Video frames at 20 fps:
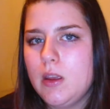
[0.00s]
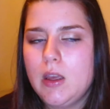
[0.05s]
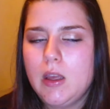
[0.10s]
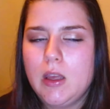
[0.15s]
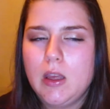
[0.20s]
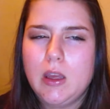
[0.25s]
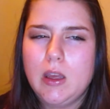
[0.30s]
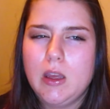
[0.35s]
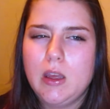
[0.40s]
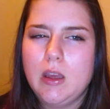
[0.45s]

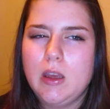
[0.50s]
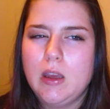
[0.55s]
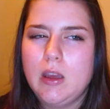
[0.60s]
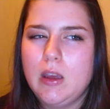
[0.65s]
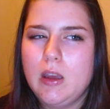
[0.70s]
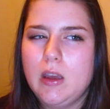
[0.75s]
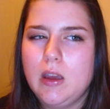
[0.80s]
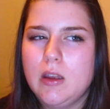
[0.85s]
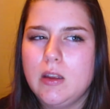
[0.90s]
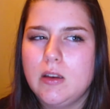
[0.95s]

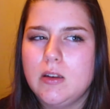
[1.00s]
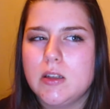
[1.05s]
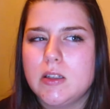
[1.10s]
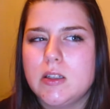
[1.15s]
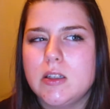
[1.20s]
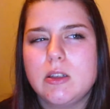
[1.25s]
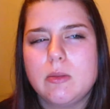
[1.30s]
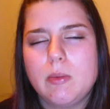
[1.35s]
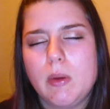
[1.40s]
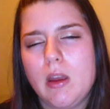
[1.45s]
he
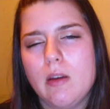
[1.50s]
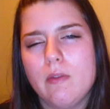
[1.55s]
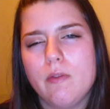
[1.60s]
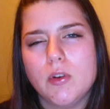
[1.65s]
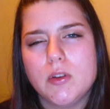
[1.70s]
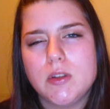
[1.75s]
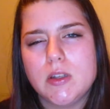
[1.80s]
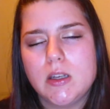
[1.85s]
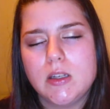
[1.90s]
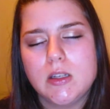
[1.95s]
doesn't speak in
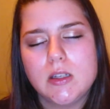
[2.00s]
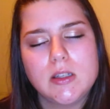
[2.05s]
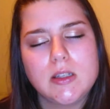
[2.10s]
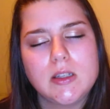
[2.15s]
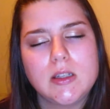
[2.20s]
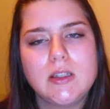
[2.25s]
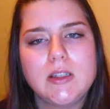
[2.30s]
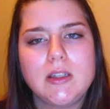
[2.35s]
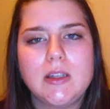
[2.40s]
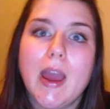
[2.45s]
full
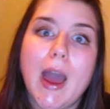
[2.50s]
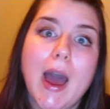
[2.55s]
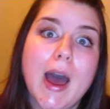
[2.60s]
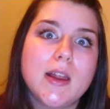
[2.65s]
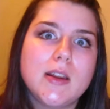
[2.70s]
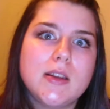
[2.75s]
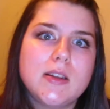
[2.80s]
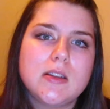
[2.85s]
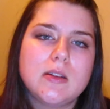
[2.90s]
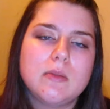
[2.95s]
sentences
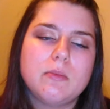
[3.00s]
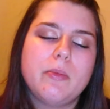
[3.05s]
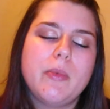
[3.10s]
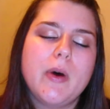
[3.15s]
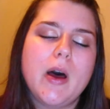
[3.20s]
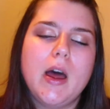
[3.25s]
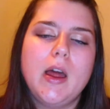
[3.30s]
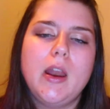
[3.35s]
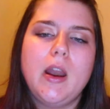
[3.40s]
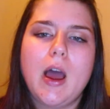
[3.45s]
yet.
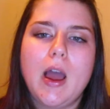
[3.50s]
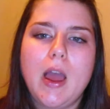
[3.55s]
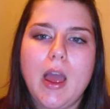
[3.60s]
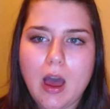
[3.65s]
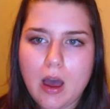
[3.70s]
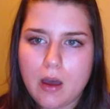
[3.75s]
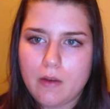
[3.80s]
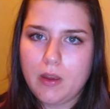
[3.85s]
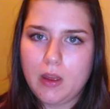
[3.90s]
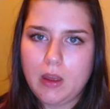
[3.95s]
But I
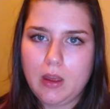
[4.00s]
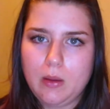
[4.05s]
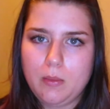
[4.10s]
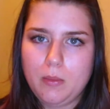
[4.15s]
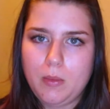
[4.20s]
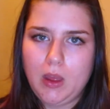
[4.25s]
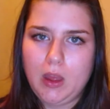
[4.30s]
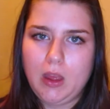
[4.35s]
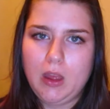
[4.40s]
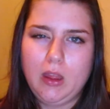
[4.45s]
have
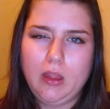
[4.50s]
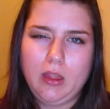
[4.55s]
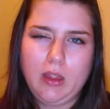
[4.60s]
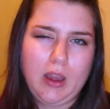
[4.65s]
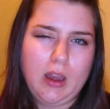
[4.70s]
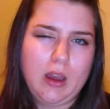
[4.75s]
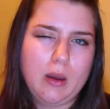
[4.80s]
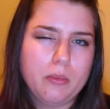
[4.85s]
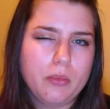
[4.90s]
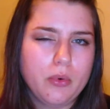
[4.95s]
him in
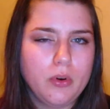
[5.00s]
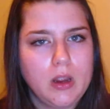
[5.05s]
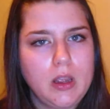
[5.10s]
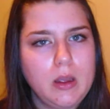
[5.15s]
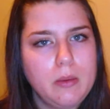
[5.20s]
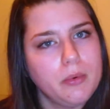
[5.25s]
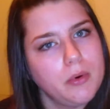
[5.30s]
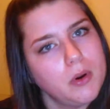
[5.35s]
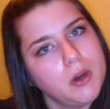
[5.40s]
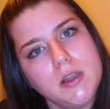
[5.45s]
like a
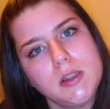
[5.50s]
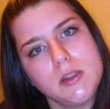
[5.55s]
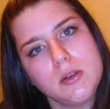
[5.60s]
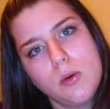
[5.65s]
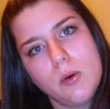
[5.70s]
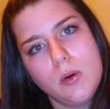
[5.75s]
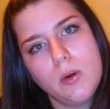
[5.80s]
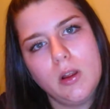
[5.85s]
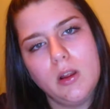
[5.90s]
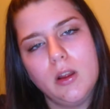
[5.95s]

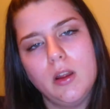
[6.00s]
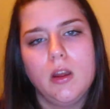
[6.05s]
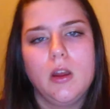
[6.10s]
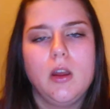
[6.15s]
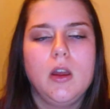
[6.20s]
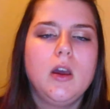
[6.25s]
preschool